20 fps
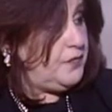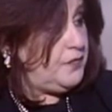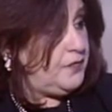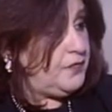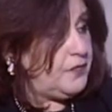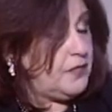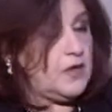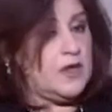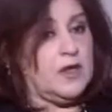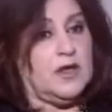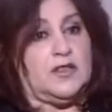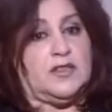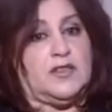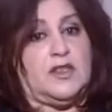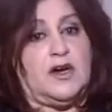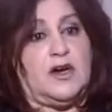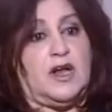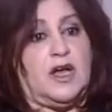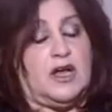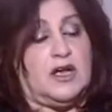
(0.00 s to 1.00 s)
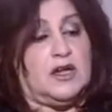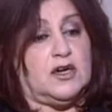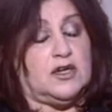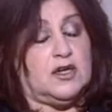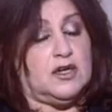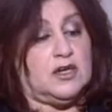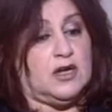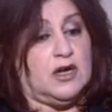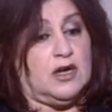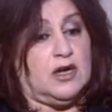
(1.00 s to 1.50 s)
There are
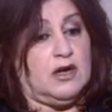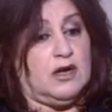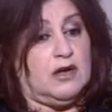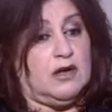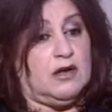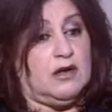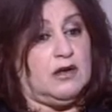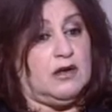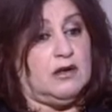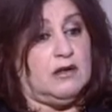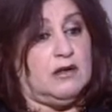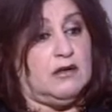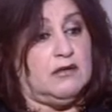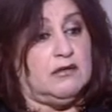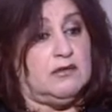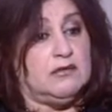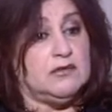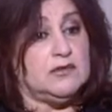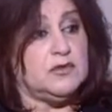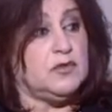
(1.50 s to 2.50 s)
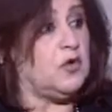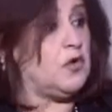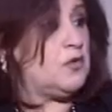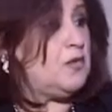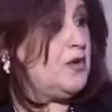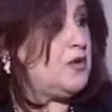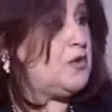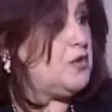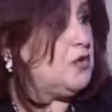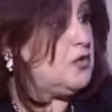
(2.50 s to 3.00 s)
normal
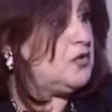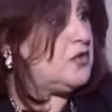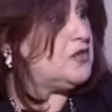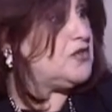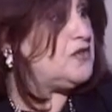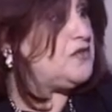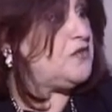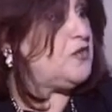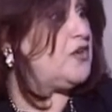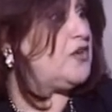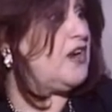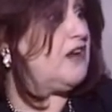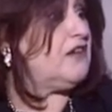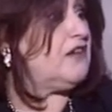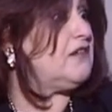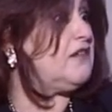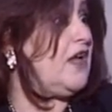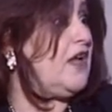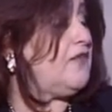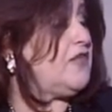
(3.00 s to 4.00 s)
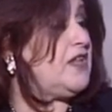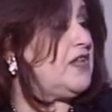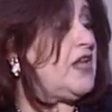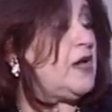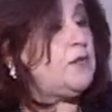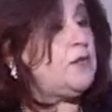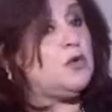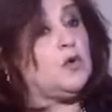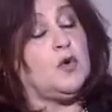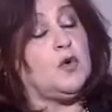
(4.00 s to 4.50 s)
causes for everyday.
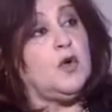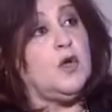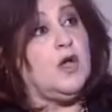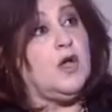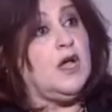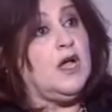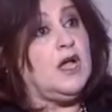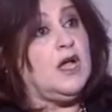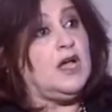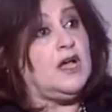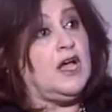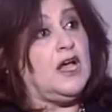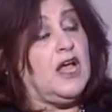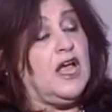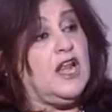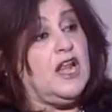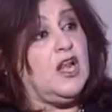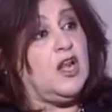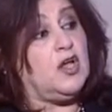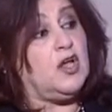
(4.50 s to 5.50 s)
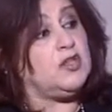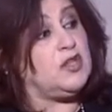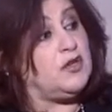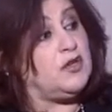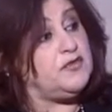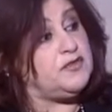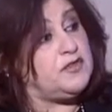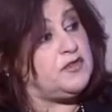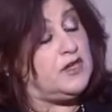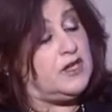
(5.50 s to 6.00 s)
A lot of
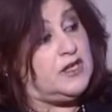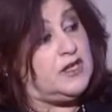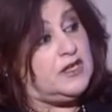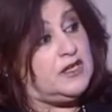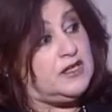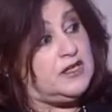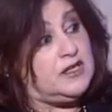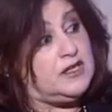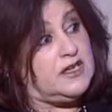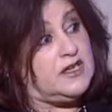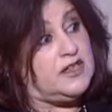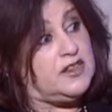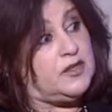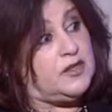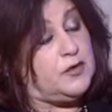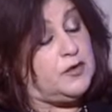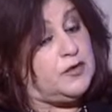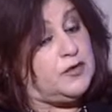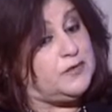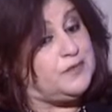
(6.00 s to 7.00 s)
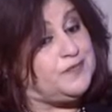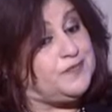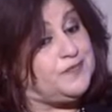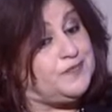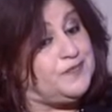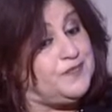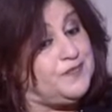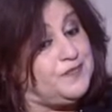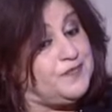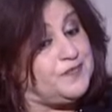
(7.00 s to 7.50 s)
in the
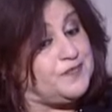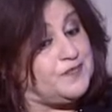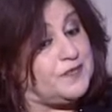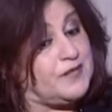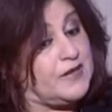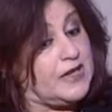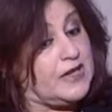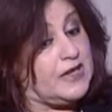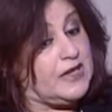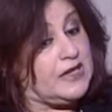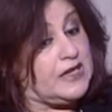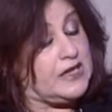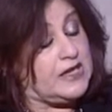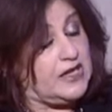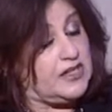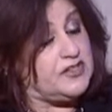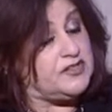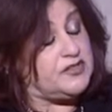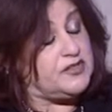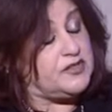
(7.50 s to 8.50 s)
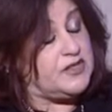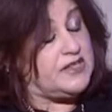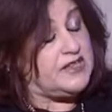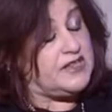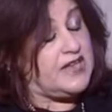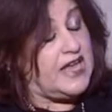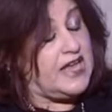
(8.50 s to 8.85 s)
country they